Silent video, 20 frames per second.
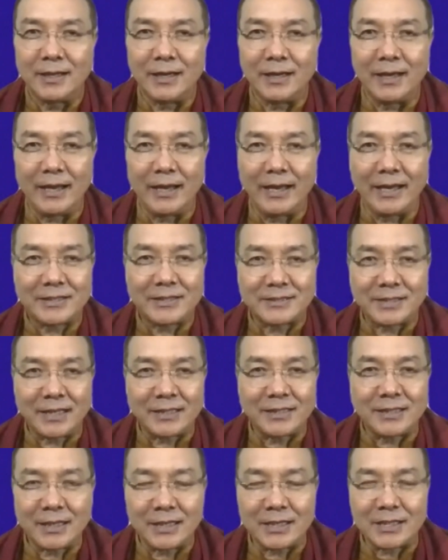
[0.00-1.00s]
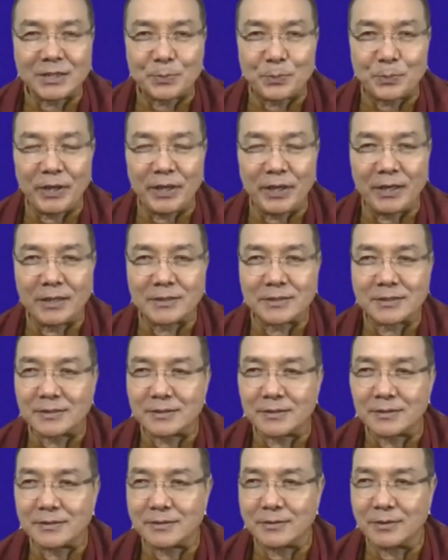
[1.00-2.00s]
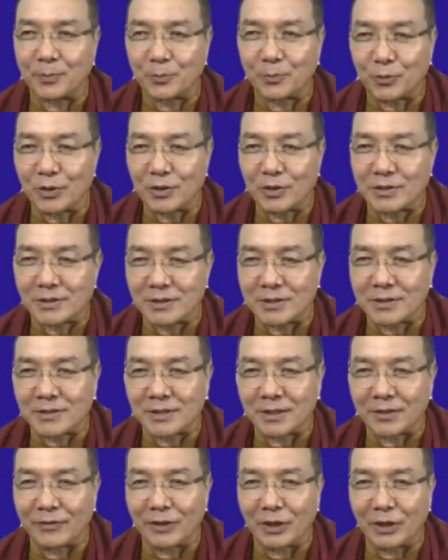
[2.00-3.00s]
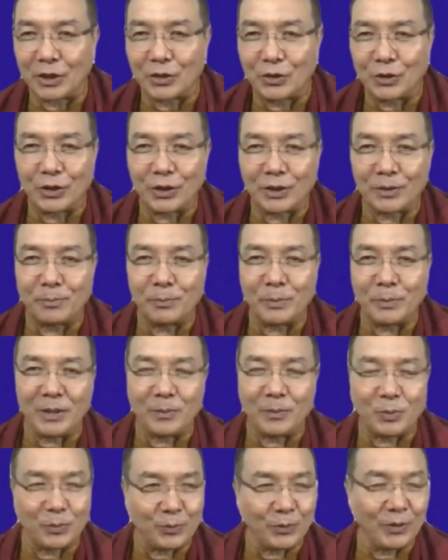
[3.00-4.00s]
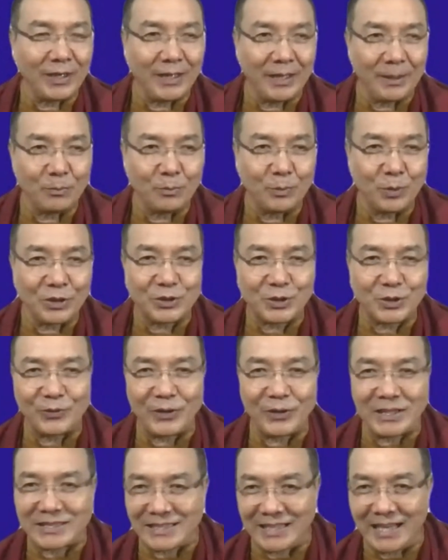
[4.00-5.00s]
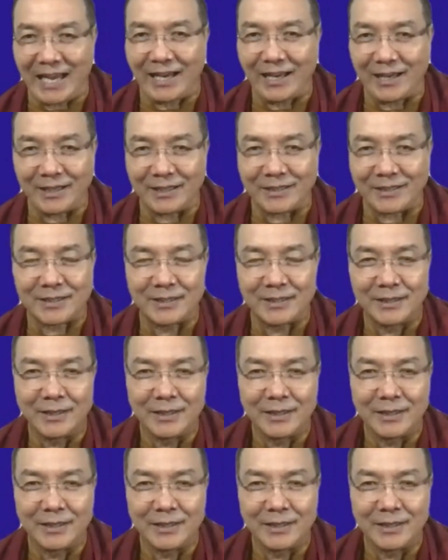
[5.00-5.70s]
Exciting experience, of course, is a very good. Many people, most of us like it.